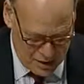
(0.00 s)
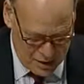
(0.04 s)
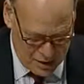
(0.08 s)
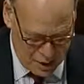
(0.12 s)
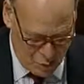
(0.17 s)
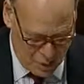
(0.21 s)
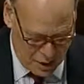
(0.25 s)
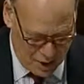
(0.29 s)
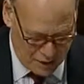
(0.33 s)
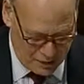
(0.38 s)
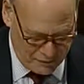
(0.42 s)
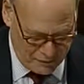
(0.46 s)
may
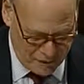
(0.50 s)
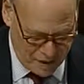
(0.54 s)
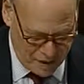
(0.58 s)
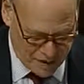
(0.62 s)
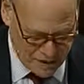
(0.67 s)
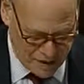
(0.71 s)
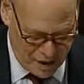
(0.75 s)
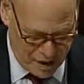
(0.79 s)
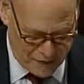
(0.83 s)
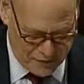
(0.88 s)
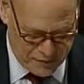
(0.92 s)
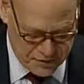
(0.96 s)
qualify
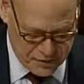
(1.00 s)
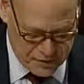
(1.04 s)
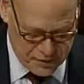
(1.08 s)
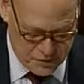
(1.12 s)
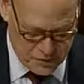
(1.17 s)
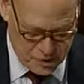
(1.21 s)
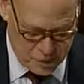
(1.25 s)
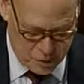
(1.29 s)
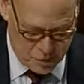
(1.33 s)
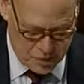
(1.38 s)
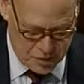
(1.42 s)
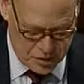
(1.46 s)
as
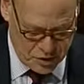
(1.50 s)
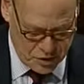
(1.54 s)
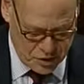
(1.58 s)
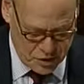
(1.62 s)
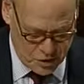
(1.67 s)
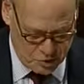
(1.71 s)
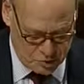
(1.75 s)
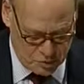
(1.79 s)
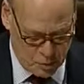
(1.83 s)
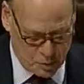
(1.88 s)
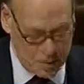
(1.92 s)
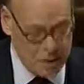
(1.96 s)
officers in order to
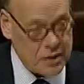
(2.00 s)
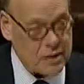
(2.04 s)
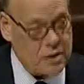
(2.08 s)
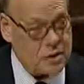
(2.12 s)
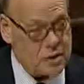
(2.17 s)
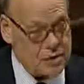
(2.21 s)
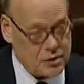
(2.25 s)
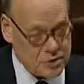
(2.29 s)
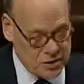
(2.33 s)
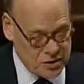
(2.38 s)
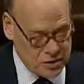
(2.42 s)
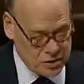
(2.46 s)
determine whether
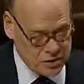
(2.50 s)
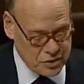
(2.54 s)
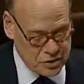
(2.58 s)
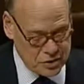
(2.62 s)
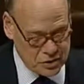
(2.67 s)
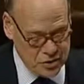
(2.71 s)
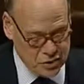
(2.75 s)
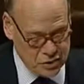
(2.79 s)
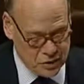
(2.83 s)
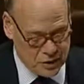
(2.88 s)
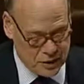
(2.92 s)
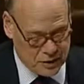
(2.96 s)
their
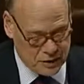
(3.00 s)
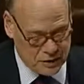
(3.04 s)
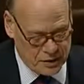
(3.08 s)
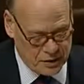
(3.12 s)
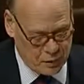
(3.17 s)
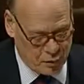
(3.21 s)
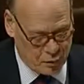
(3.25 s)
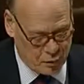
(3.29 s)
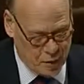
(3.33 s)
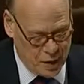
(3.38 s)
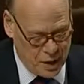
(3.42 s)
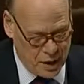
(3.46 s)
decisions trigger the
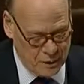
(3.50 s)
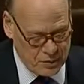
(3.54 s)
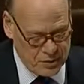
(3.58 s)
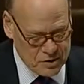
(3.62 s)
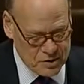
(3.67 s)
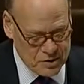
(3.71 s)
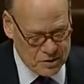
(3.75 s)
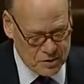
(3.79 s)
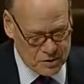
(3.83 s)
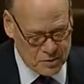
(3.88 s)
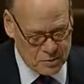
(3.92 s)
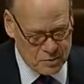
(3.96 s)

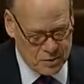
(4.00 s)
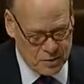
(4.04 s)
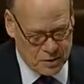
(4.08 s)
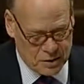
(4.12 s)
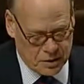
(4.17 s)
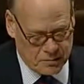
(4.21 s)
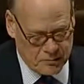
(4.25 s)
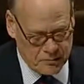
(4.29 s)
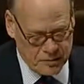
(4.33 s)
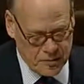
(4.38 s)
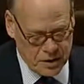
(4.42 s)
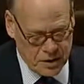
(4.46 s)
requirements in this
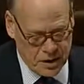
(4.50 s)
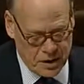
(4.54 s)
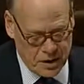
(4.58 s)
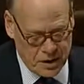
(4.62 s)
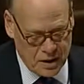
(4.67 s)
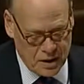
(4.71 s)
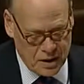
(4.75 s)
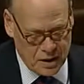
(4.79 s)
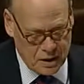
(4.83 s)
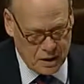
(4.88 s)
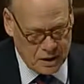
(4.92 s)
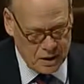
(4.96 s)
bill.
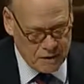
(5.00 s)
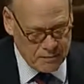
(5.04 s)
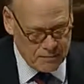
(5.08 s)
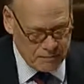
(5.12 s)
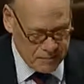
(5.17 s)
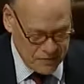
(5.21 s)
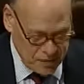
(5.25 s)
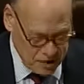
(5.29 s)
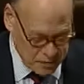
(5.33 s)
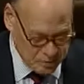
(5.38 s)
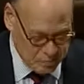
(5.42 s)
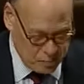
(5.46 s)

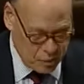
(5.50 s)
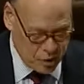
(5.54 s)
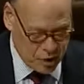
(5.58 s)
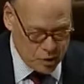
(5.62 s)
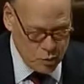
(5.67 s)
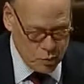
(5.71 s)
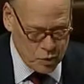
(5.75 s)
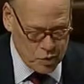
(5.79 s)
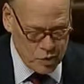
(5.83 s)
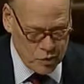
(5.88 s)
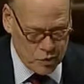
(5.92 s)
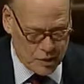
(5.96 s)
This
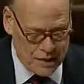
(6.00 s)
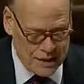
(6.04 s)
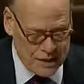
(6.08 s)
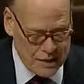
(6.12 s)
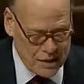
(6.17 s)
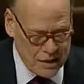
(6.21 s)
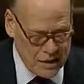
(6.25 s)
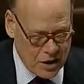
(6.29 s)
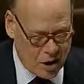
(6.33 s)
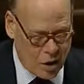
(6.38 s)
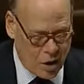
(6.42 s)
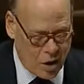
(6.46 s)
burden would
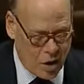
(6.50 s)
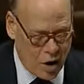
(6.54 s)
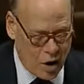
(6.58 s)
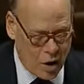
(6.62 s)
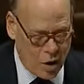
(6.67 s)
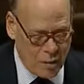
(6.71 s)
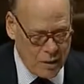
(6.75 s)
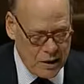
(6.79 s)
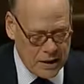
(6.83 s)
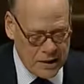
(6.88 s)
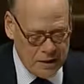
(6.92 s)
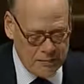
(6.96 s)
drain
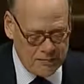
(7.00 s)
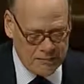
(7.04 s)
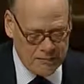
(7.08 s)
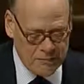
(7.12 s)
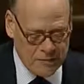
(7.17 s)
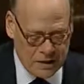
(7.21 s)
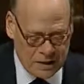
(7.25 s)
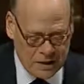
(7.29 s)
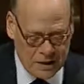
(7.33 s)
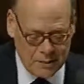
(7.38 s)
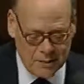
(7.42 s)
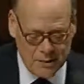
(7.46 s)
already
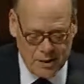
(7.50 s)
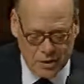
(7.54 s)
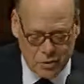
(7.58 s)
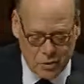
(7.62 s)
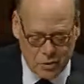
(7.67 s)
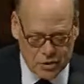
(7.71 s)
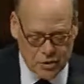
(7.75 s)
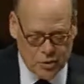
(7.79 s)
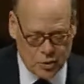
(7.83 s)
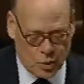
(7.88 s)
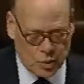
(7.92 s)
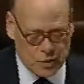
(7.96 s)
limited
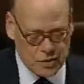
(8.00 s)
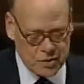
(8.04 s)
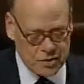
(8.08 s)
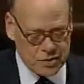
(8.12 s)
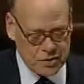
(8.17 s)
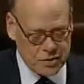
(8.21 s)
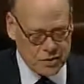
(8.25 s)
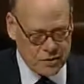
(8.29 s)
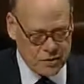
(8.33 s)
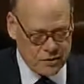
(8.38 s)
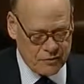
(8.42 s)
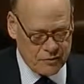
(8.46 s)

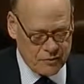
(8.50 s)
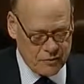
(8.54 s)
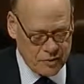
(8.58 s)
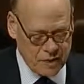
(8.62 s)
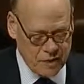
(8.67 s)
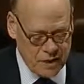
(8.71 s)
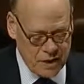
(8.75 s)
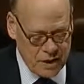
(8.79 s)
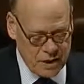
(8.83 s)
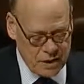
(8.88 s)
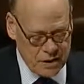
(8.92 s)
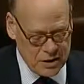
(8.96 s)
resources in
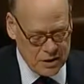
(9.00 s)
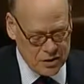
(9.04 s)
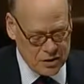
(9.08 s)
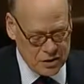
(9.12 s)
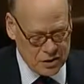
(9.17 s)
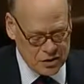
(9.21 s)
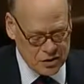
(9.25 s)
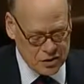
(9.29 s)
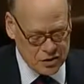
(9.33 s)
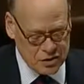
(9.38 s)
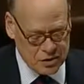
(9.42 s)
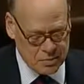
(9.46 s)
the
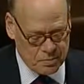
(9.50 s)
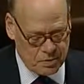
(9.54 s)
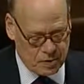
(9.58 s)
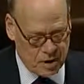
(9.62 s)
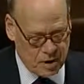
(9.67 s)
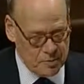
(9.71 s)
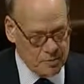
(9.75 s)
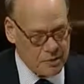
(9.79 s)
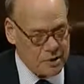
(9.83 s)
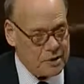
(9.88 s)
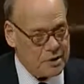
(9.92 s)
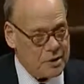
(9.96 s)
Justice
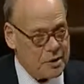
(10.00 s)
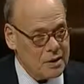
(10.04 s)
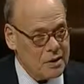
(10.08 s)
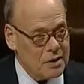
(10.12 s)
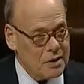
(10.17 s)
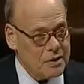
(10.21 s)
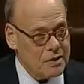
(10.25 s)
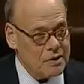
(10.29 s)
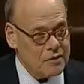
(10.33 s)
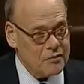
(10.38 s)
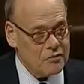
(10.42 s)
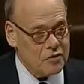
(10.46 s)
Department
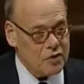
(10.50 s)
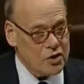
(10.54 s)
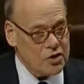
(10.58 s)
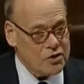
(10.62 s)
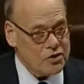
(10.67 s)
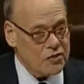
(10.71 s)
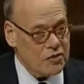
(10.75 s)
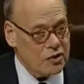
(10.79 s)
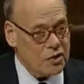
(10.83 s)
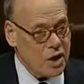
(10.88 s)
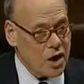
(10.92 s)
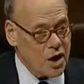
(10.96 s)
for
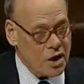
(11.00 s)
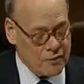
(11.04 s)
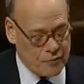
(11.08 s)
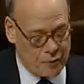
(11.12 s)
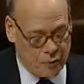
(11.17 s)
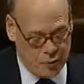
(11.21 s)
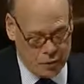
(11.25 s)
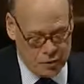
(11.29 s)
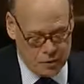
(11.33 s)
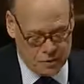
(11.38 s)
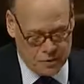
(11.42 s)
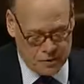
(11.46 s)
its law
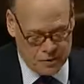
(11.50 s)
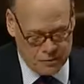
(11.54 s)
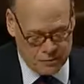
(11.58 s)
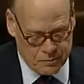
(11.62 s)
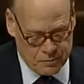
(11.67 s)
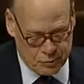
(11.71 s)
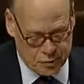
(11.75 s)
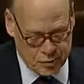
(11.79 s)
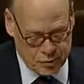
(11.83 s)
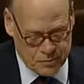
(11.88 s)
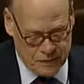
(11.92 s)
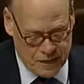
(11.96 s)
enforcement
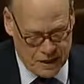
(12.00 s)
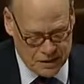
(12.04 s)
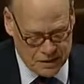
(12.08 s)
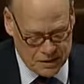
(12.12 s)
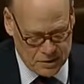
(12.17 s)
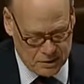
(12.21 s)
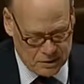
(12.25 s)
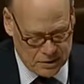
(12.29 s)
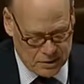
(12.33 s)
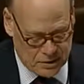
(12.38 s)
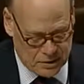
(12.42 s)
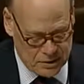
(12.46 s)

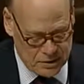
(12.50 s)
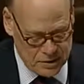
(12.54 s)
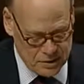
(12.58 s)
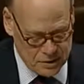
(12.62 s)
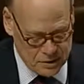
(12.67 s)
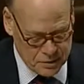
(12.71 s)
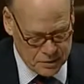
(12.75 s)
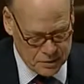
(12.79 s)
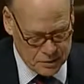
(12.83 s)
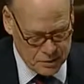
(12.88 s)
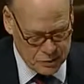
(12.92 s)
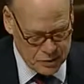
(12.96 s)
responsibilities,
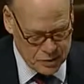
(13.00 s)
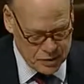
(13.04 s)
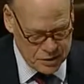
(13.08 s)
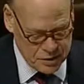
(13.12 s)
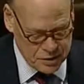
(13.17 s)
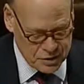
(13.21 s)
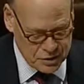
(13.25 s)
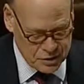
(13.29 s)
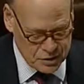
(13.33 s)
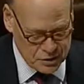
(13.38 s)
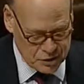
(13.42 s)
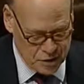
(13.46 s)
which
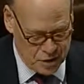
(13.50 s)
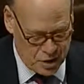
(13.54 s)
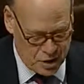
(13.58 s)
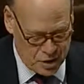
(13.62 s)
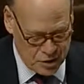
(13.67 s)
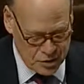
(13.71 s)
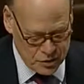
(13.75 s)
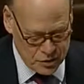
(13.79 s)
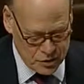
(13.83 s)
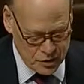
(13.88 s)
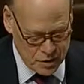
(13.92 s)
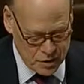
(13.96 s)
is its
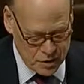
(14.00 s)
charge.